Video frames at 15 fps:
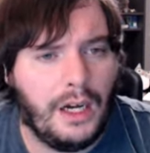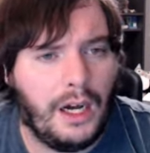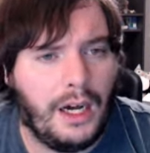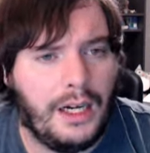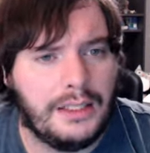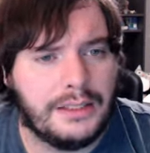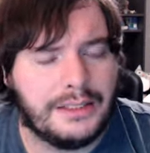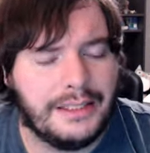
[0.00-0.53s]

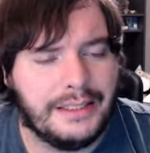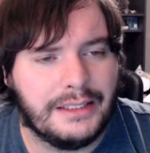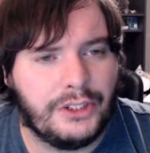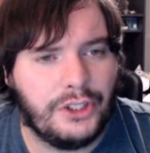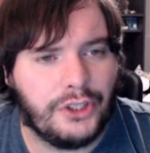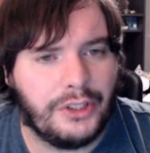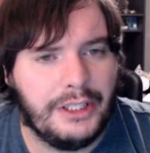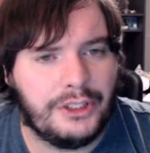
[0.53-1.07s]
uh, since
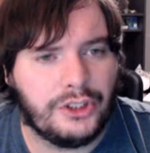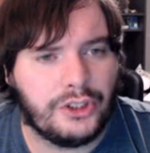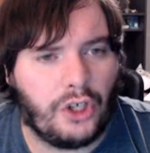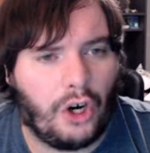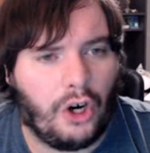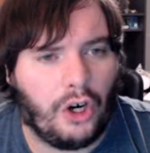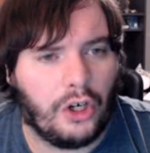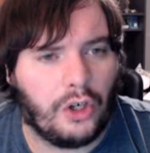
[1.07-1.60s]
your creatures
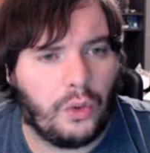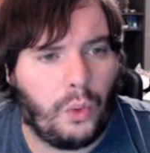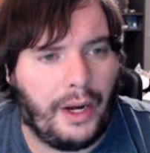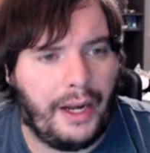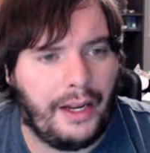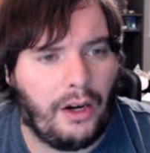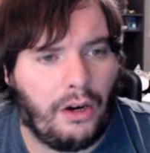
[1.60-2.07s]
are quite